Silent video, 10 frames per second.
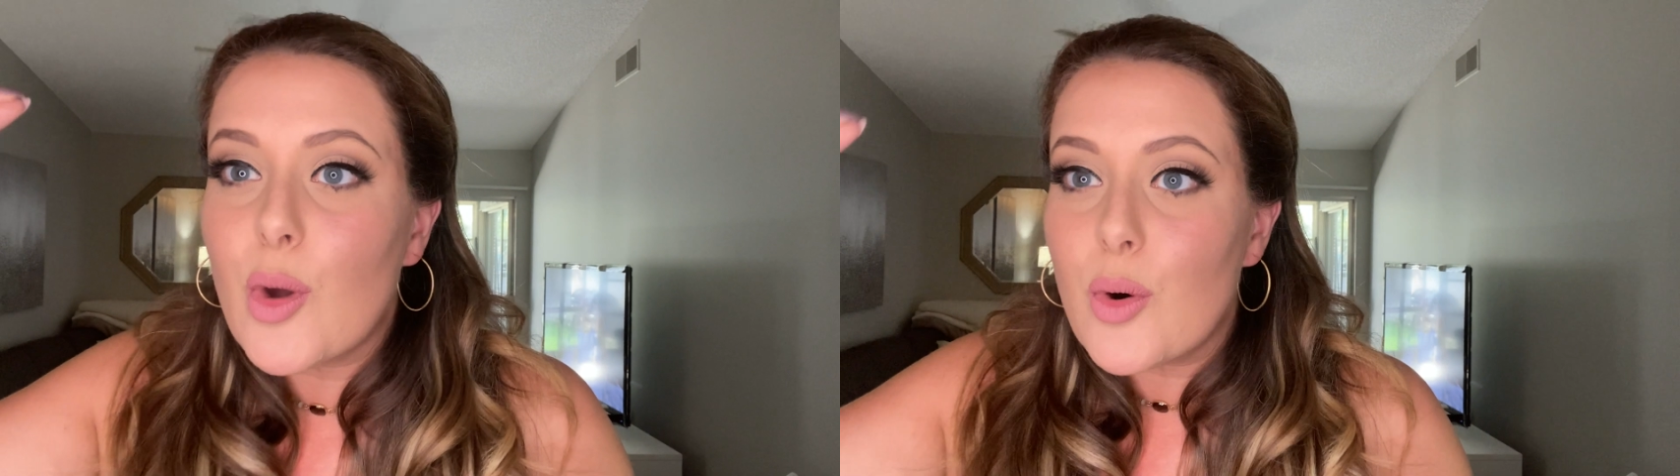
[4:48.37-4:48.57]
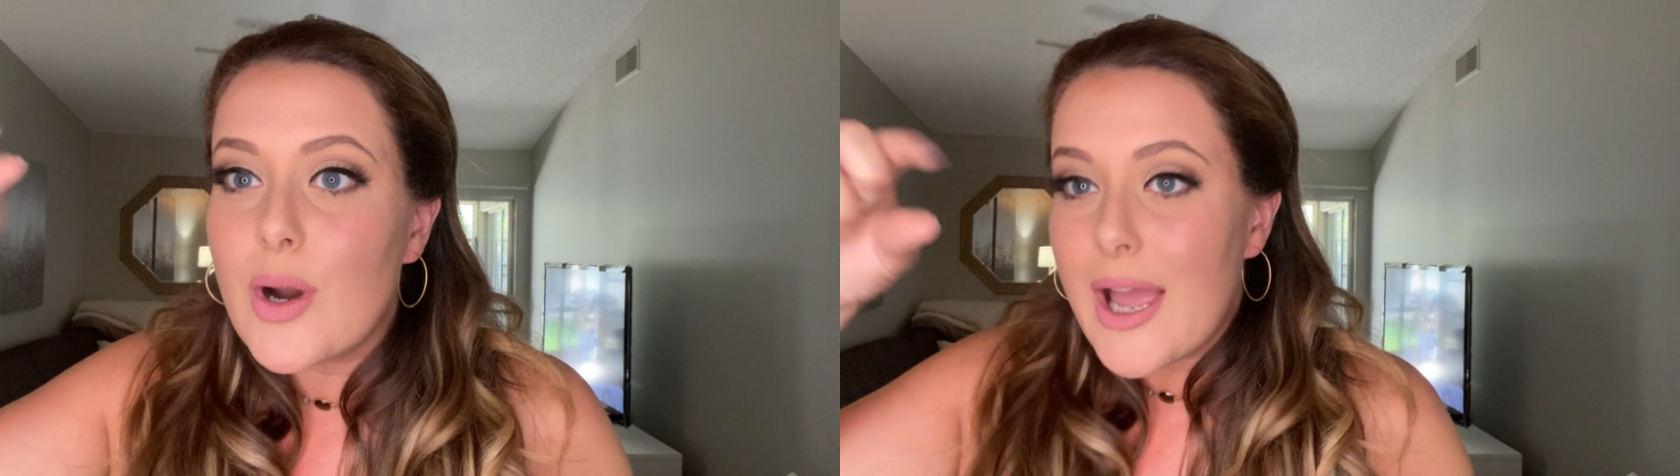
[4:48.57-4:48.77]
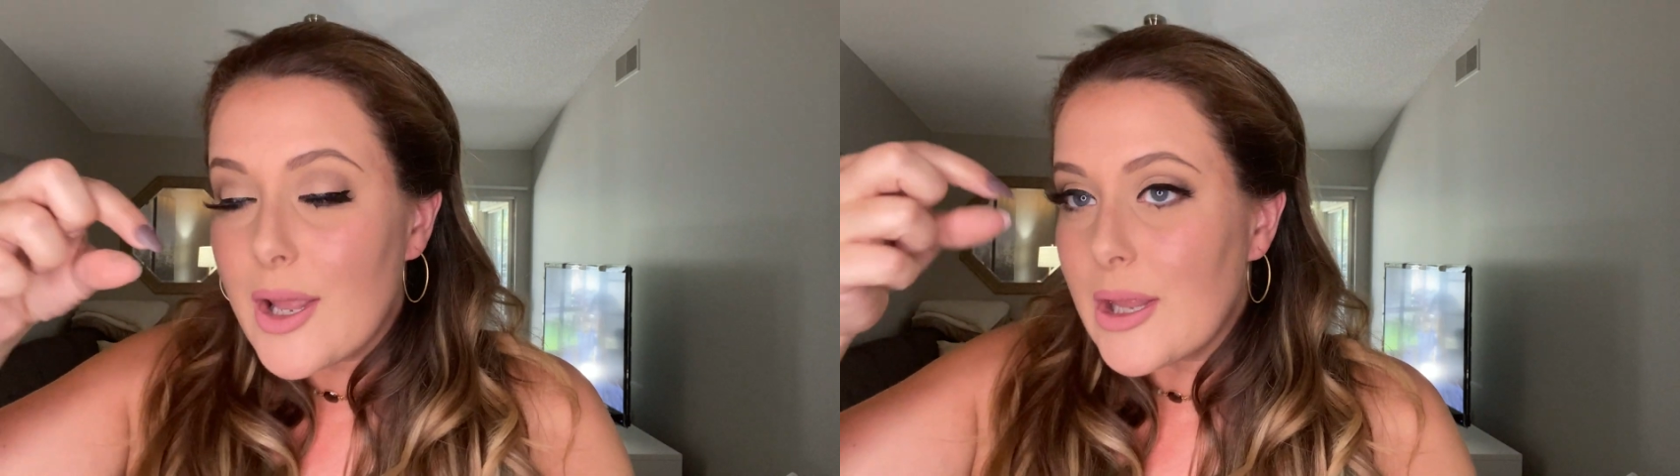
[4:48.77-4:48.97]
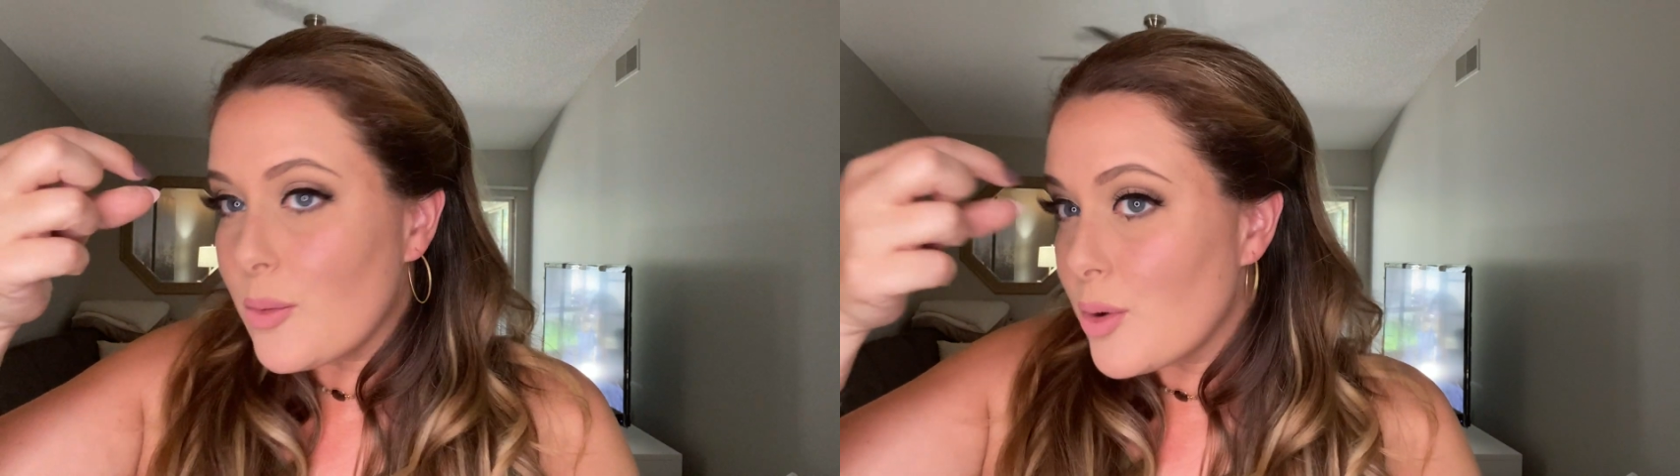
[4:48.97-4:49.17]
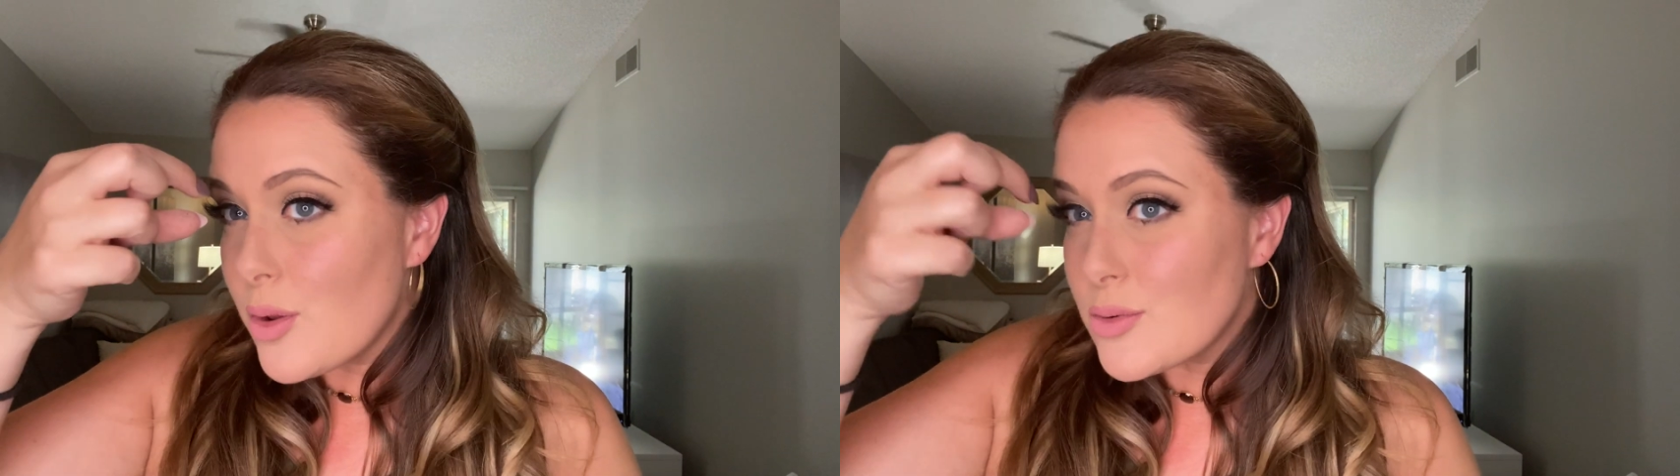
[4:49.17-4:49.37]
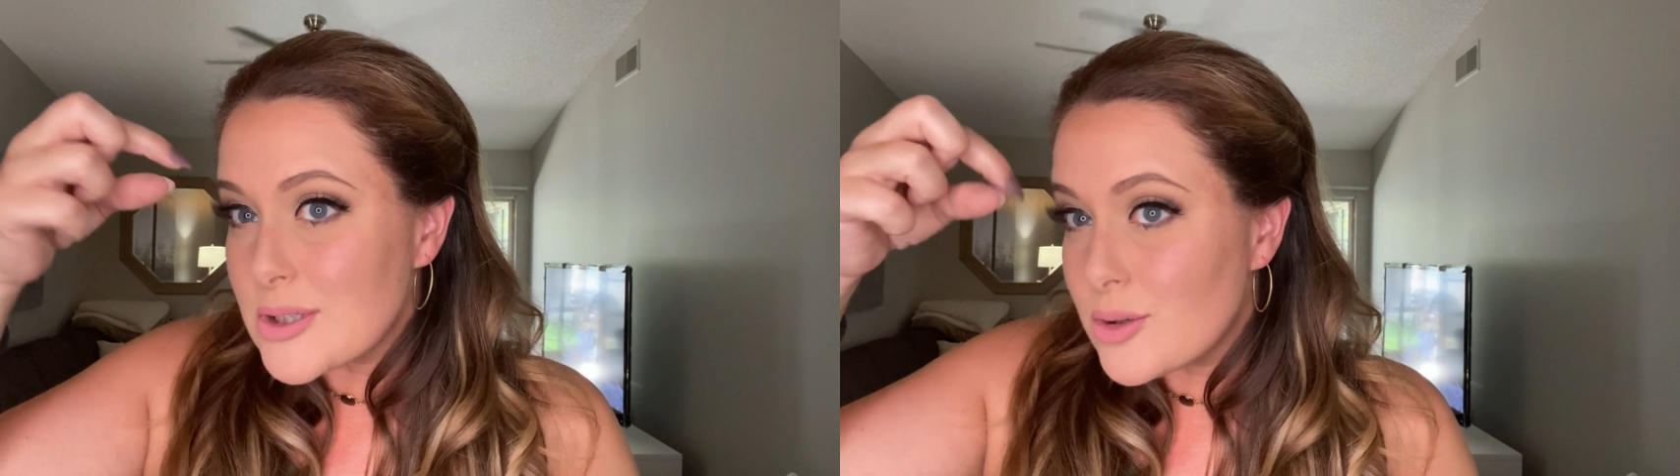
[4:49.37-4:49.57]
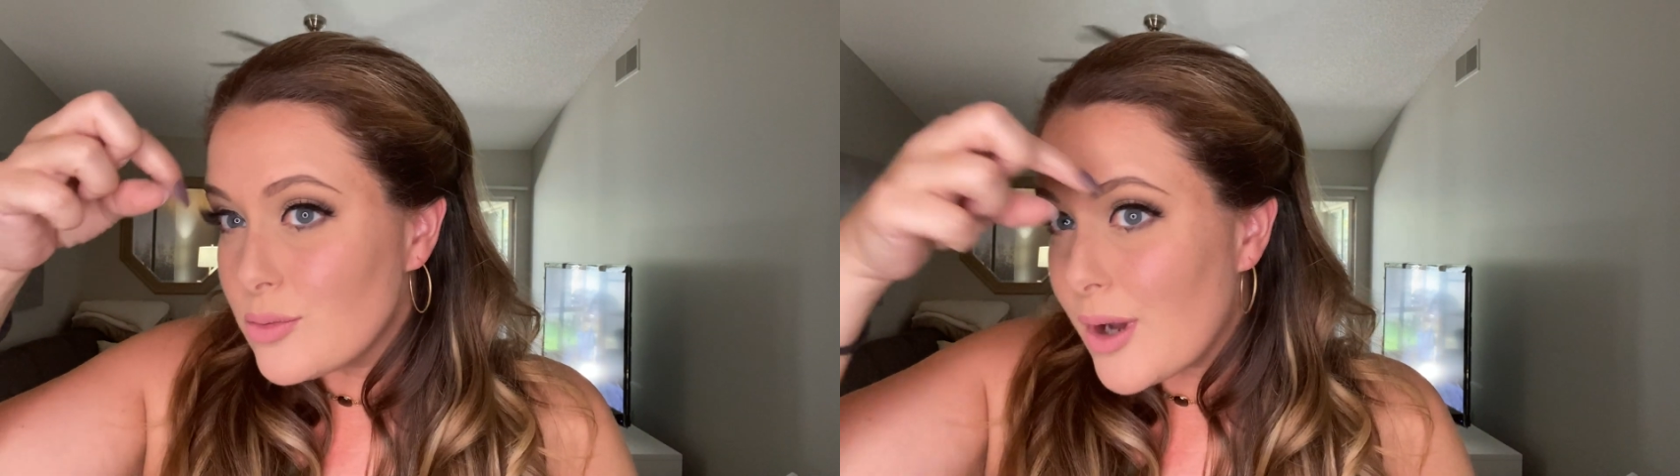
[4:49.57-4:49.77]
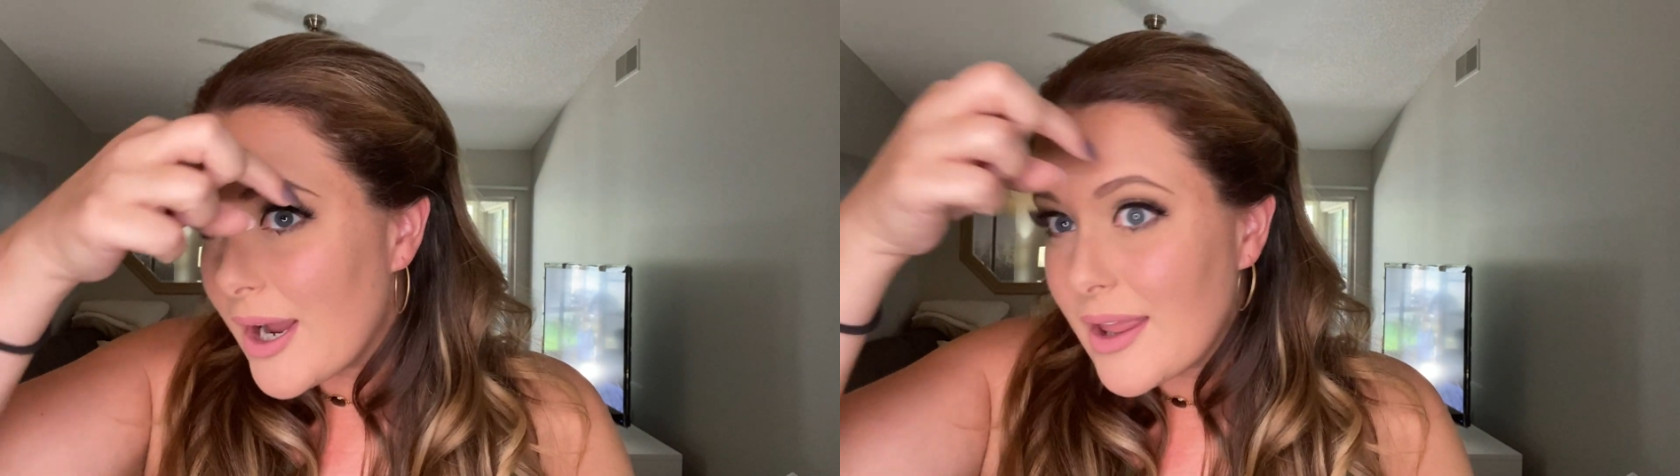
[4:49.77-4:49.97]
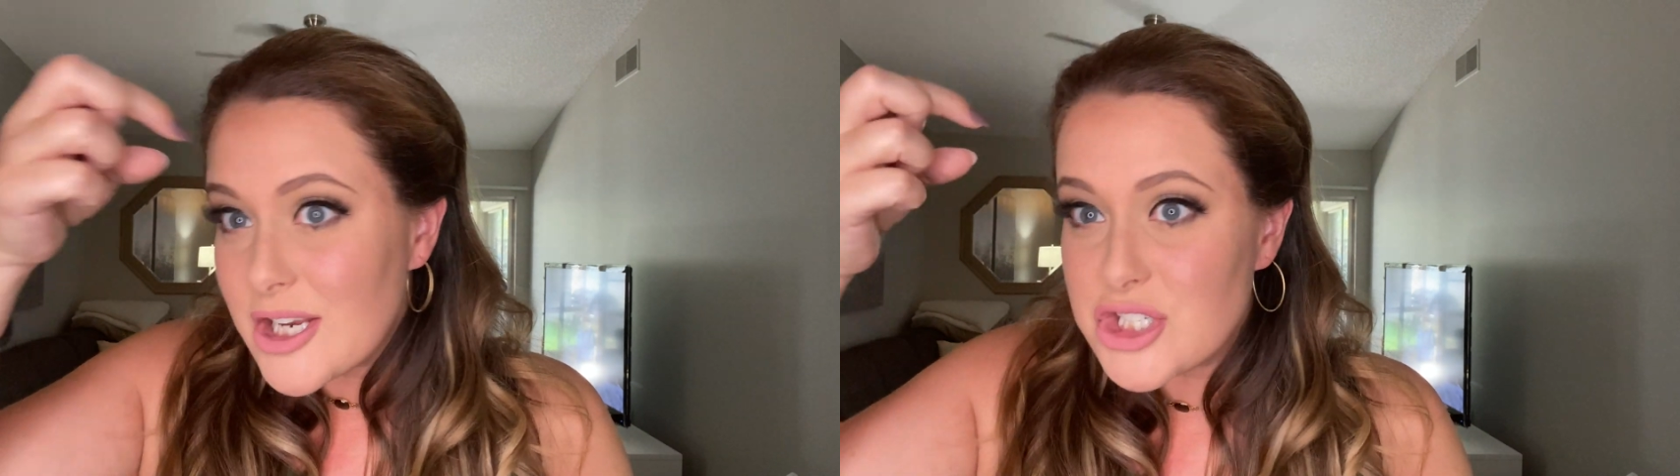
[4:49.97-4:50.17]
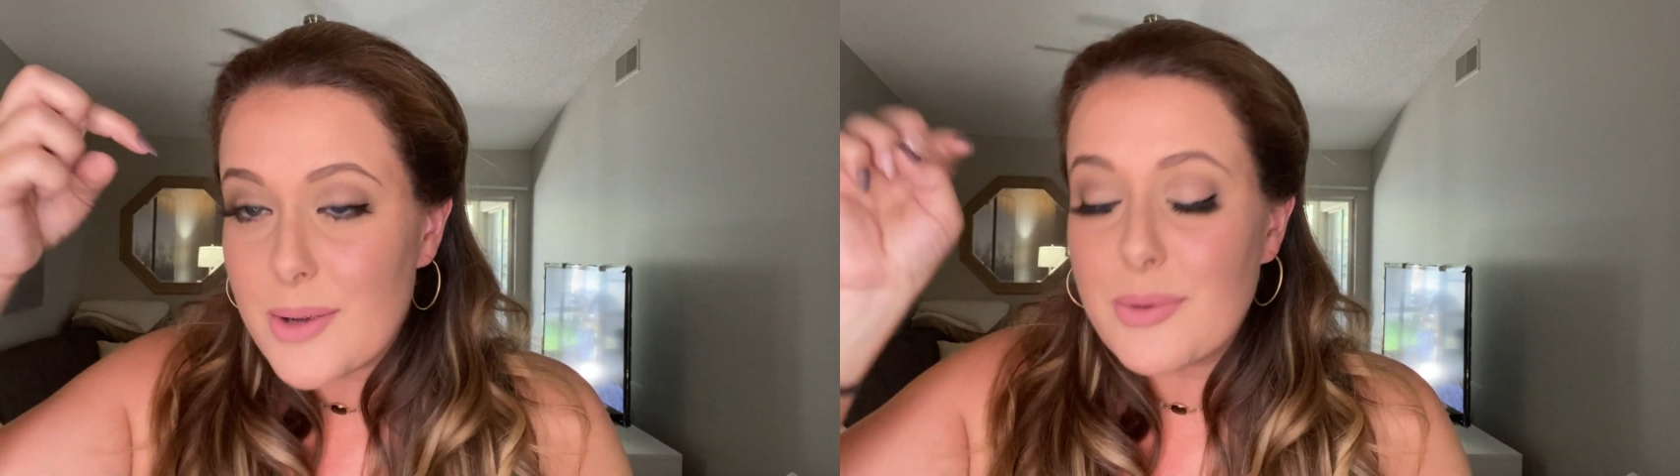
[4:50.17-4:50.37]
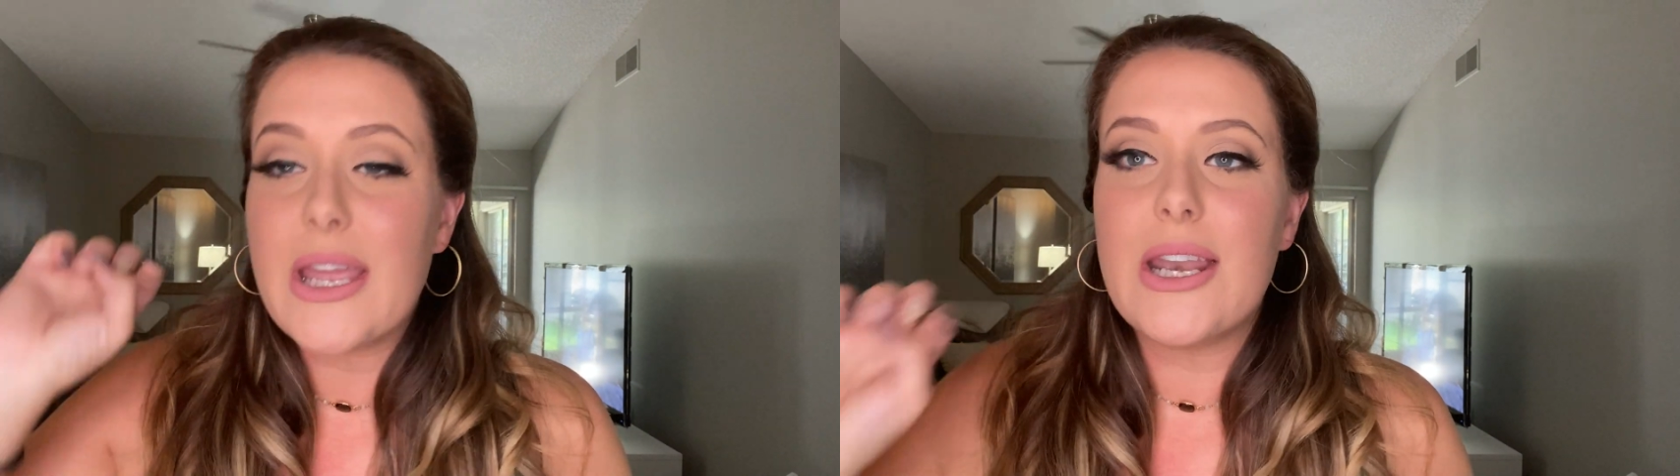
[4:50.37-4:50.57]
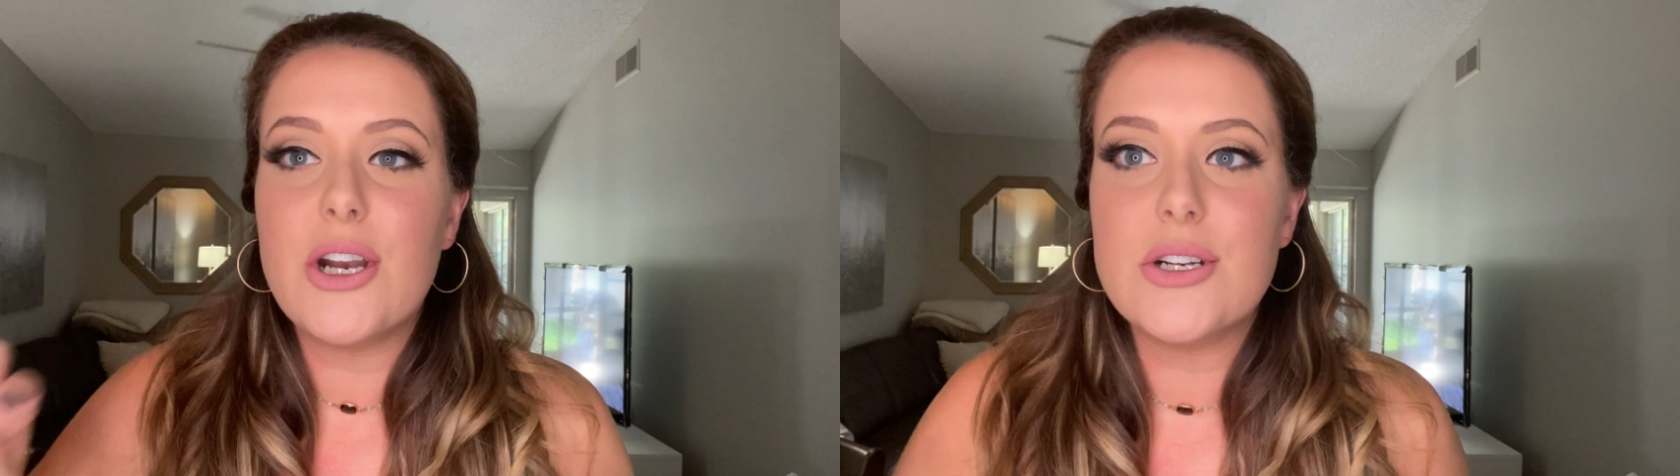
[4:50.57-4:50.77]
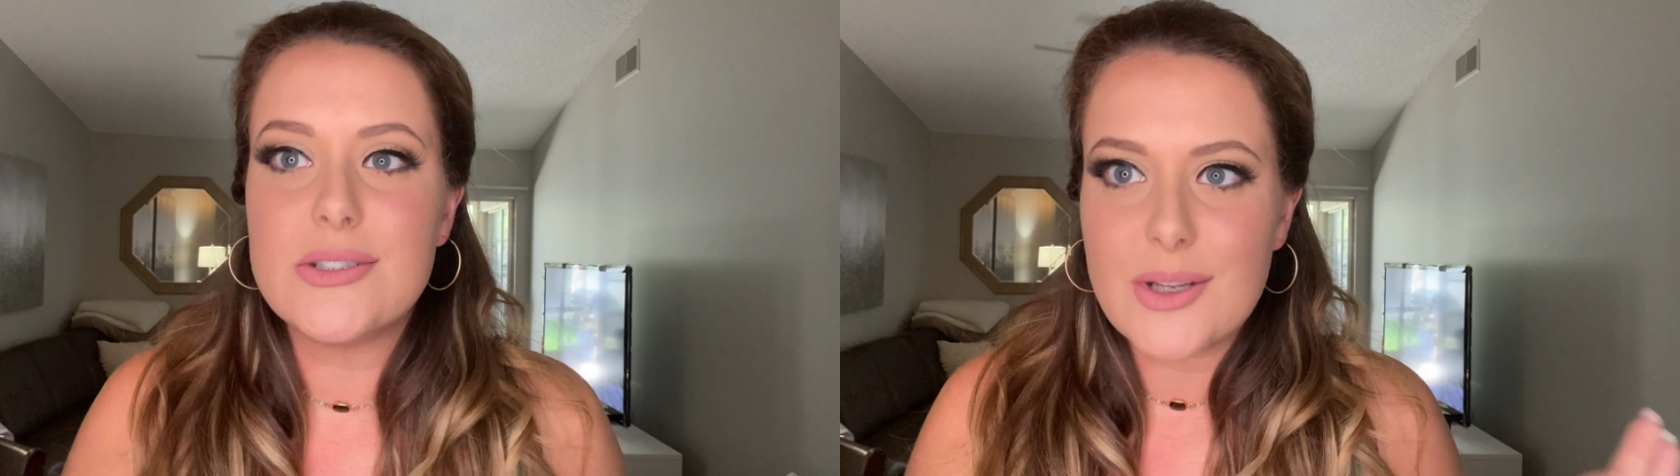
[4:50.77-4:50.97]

or I had like one of those little eyelash applicators,